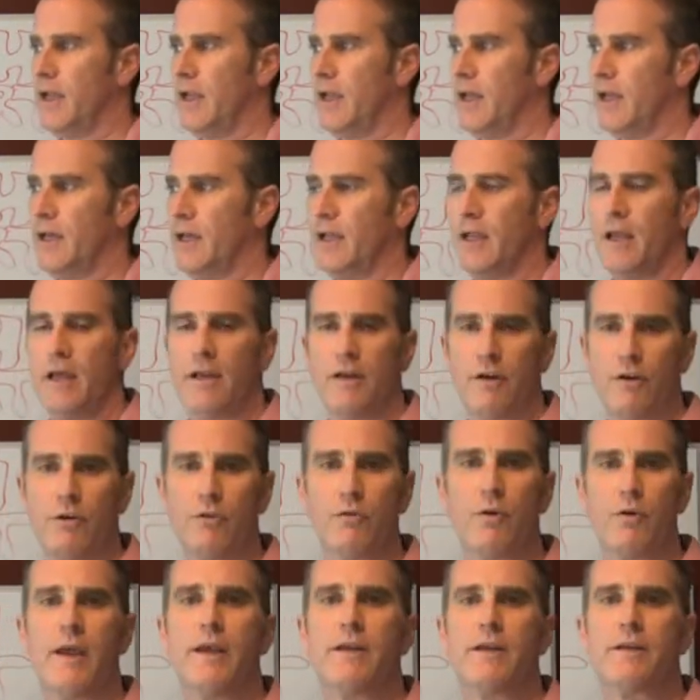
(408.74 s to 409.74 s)
and
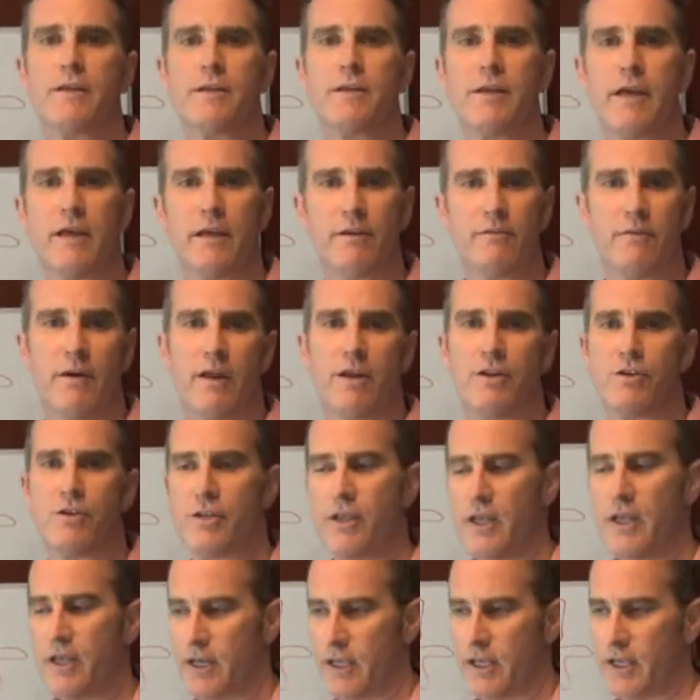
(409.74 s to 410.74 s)
great to take advantage
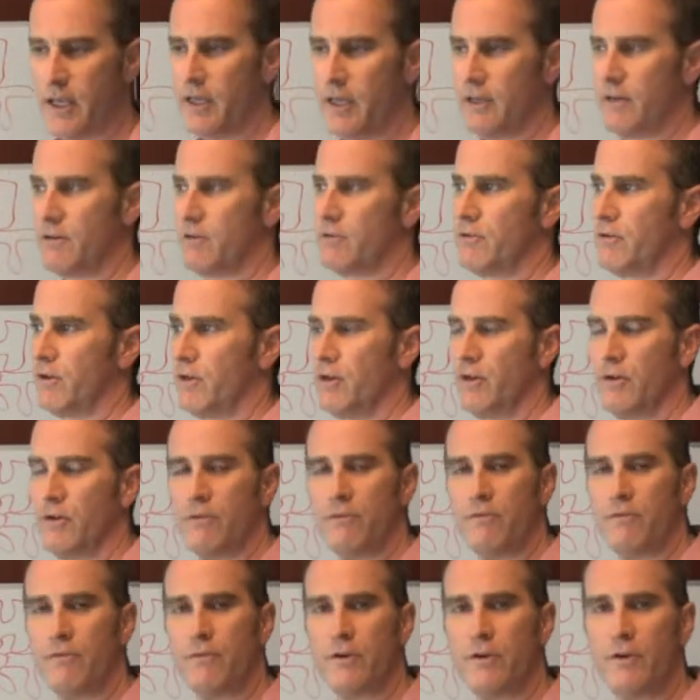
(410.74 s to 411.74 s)
of that again
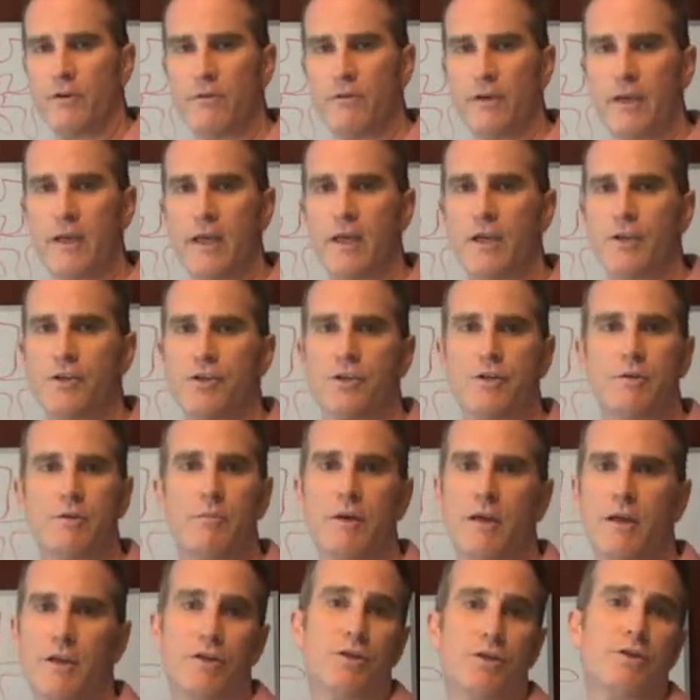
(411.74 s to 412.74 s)
for your vacation to
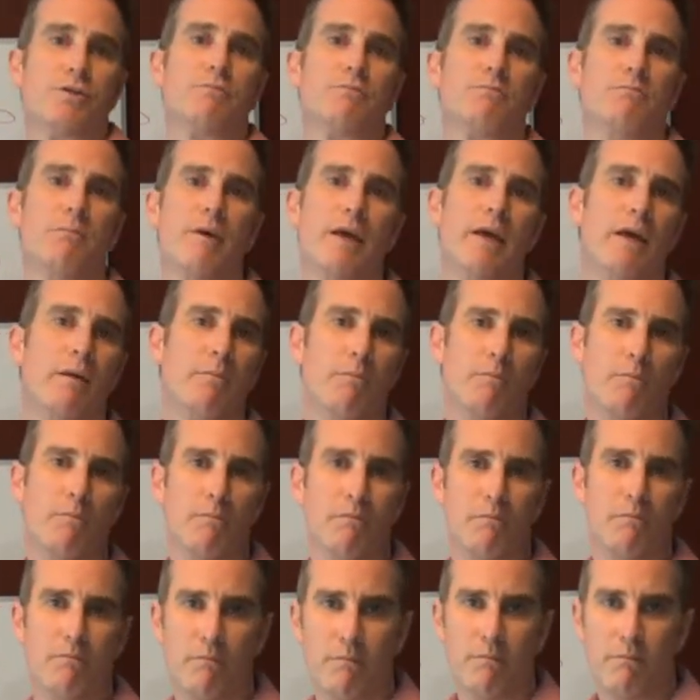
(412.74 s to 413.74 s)
make it
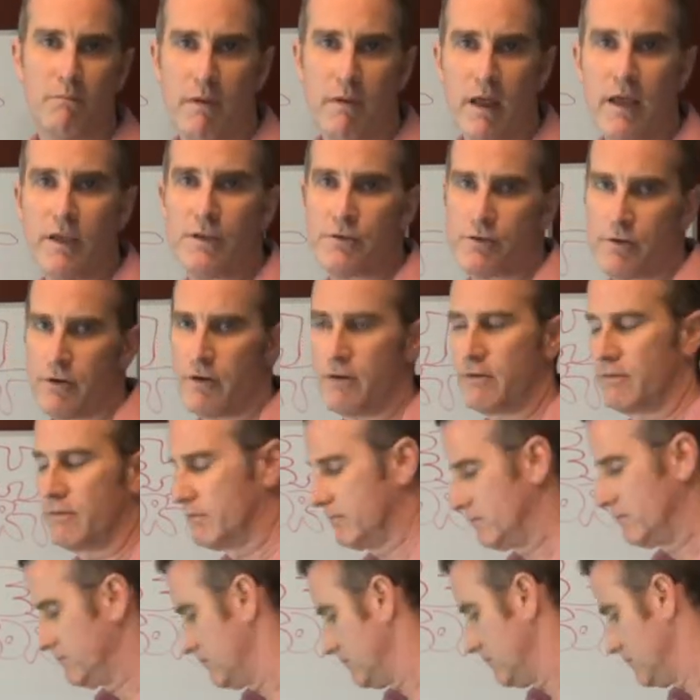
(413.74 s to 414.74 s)
nicer.
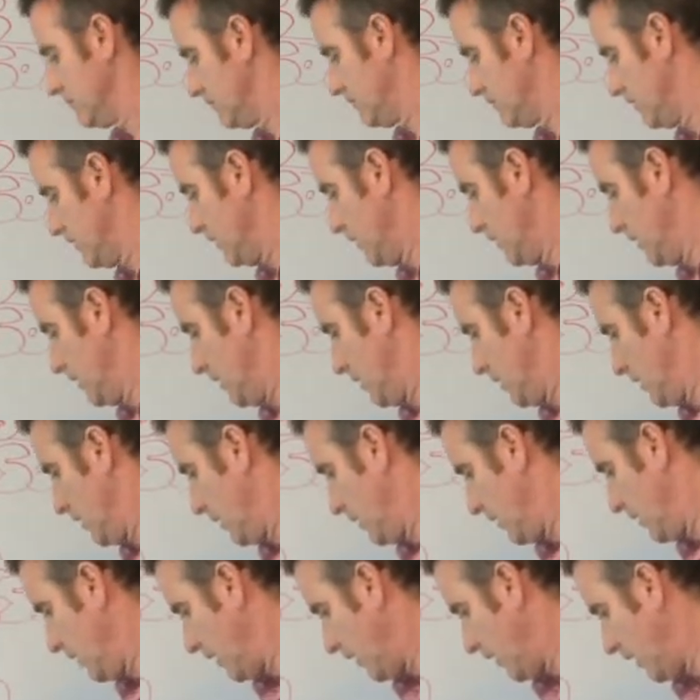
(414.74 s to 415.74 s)

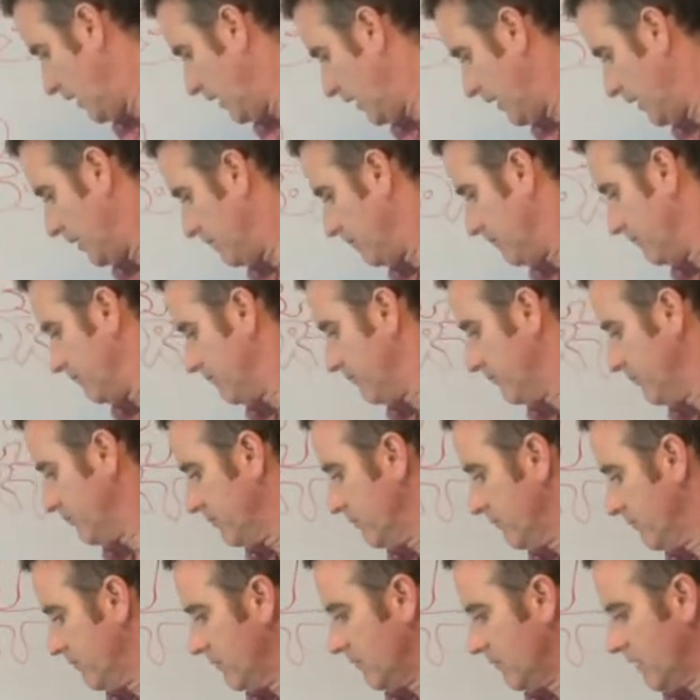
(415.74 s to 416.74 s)
Of
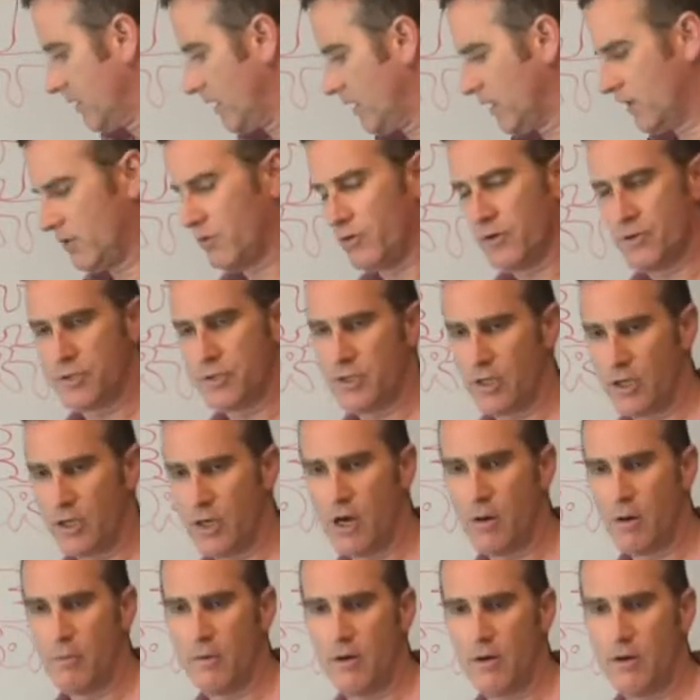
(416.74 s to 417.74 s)
course, the
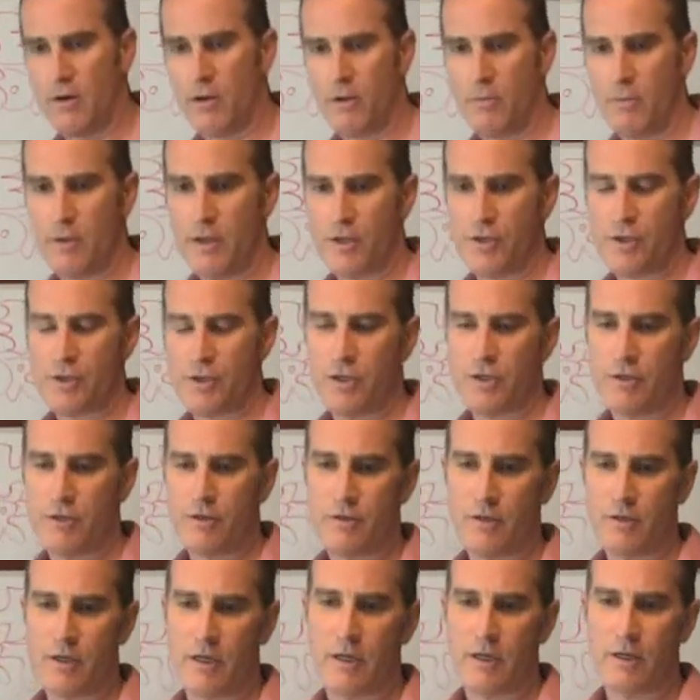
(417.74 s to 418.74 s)
common area you
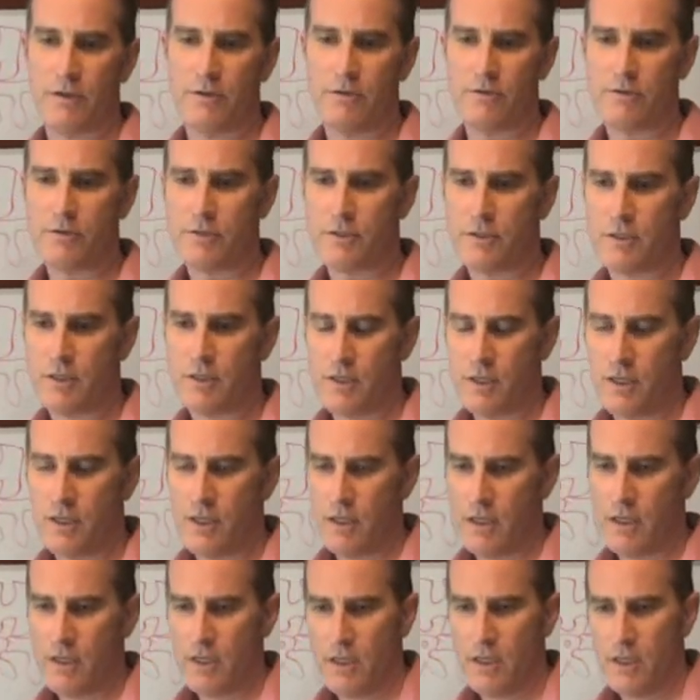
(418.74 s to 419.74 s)
mentioned. There's
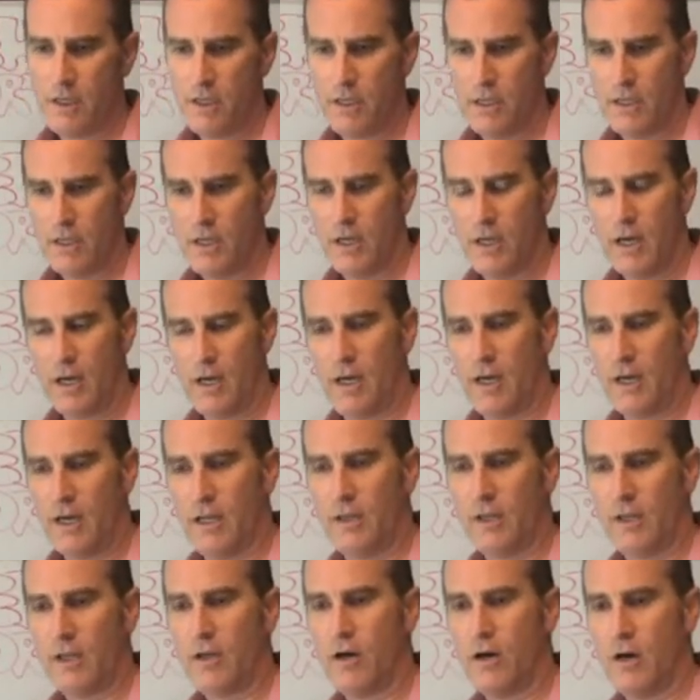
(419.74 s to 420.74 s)

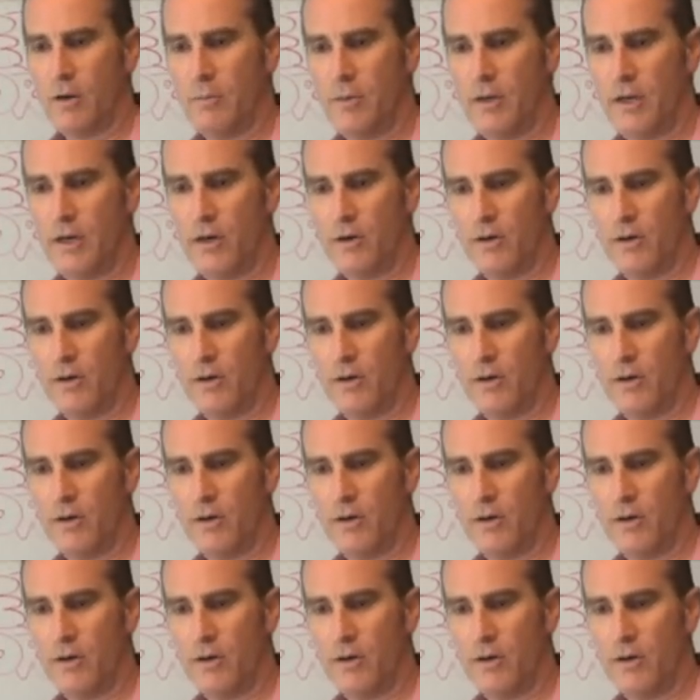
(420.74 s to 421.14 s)
the common